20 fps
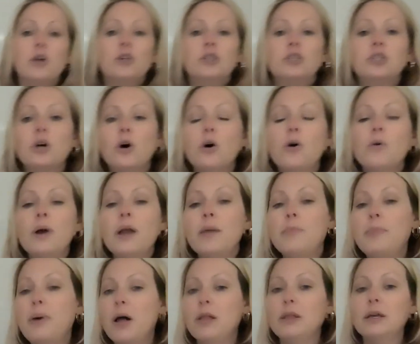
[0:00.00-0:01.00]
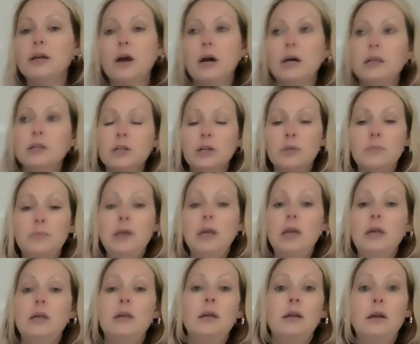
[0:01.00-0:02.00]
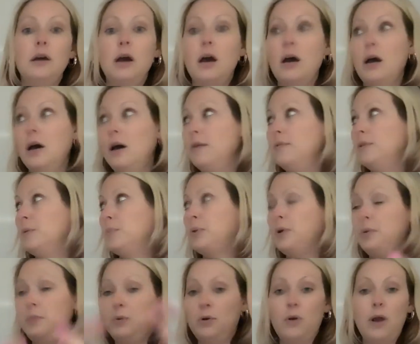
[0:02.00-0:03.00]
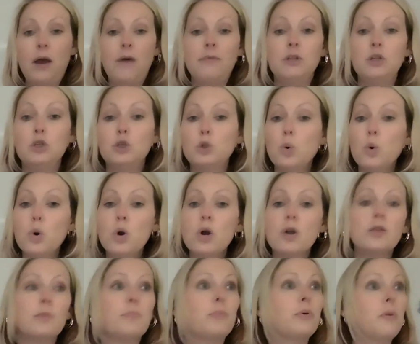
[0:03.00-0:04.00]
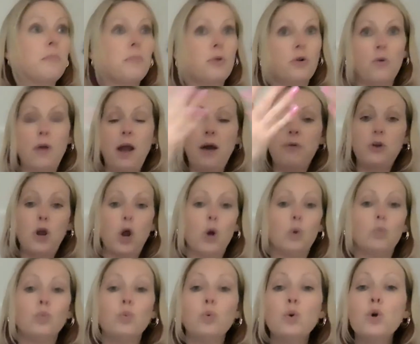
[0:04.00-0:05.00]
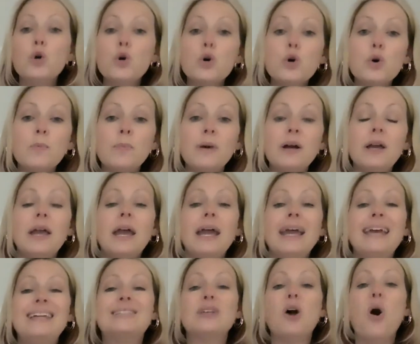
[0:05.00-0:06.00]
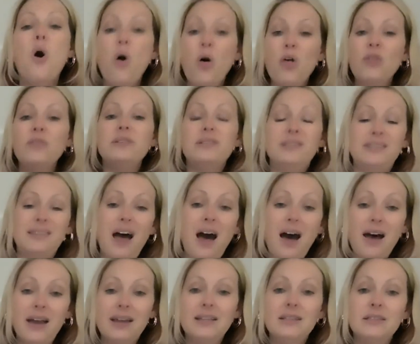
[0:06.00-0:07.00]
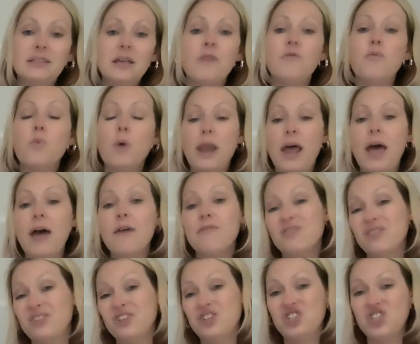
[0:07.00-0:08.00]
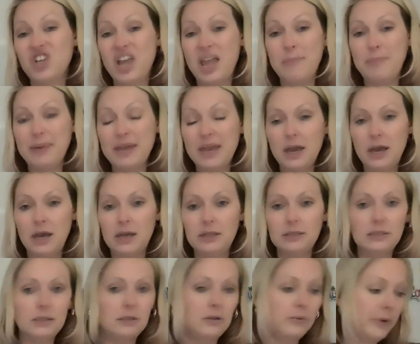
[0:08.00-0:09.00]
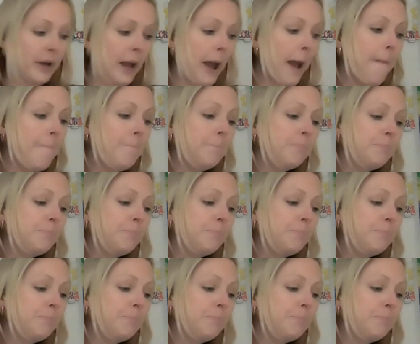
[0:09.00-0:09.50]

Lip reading: So a polygon could be the perimeter around the door, the perimeter around our room. It's all the sides of whatever the shape is, okay?